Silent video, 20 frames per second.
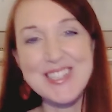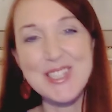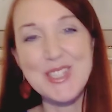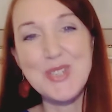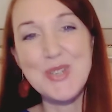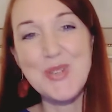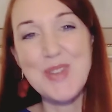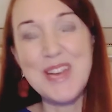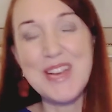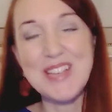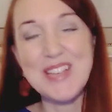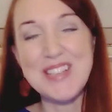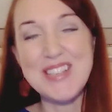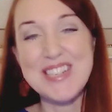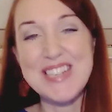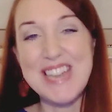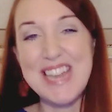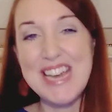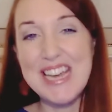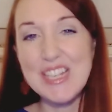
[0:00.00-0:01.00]

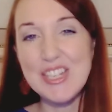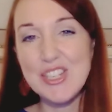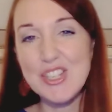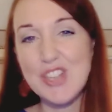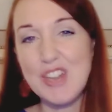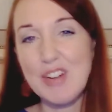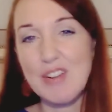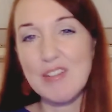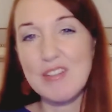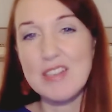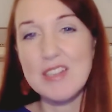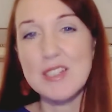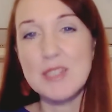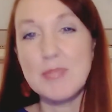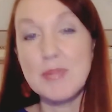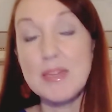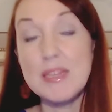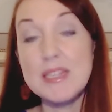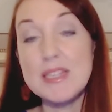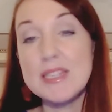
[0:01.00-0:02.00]
2008, Sheryl has
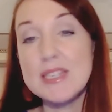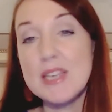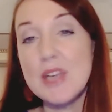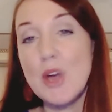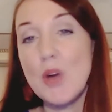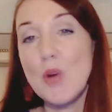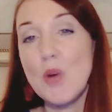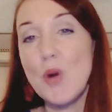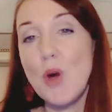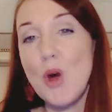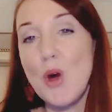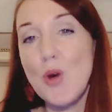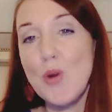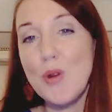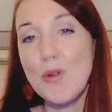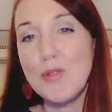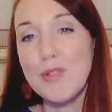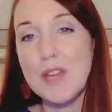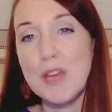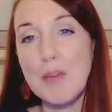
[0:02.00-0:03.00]
been the COO
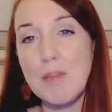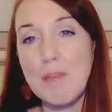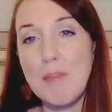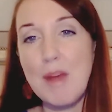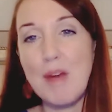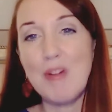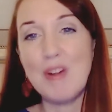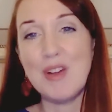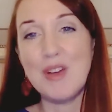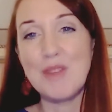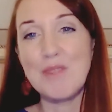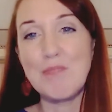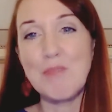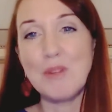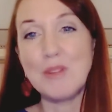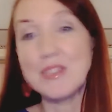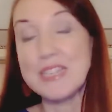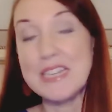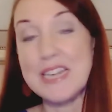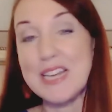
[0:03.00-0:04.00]
of the American
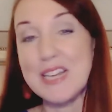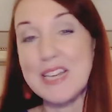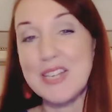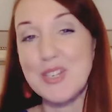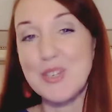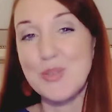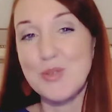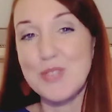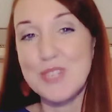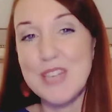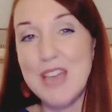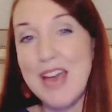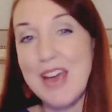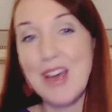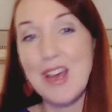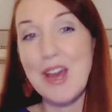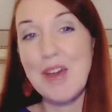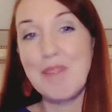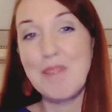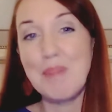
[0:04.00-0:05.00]
multinational
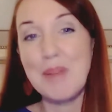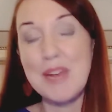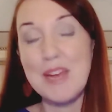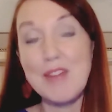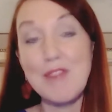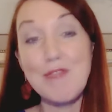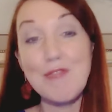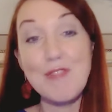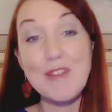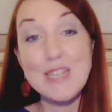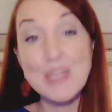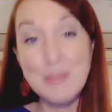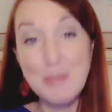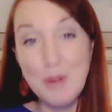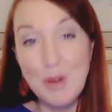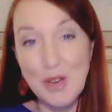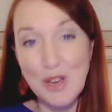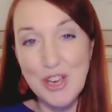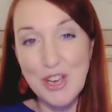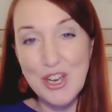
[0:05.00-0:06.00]
tech company
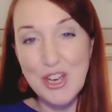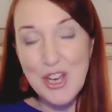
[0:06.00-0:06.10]
Facebook,